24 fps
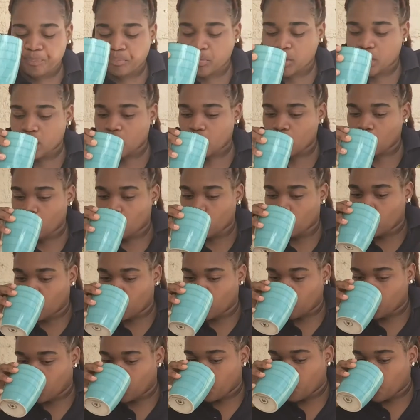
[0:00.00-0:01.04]

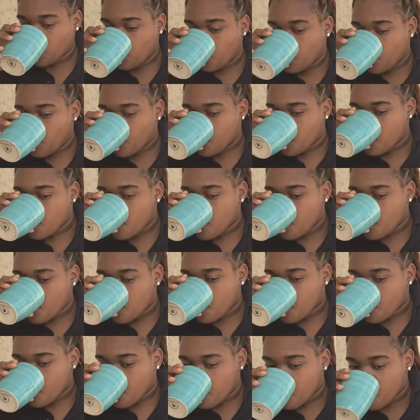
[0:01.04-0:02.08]

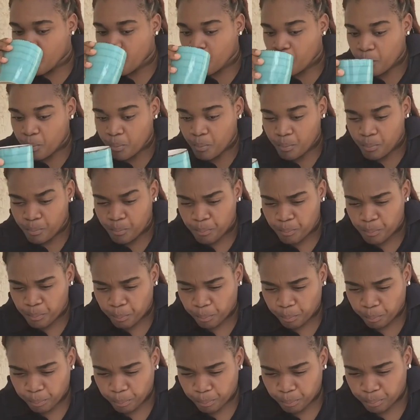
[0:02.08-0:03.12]

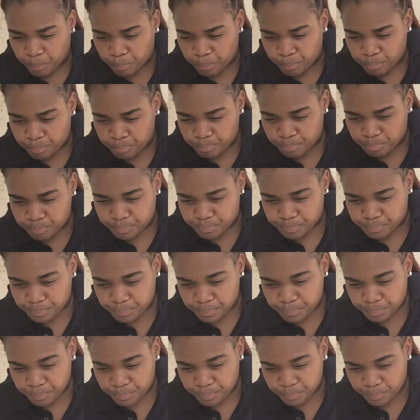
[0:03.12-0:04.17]
(silence)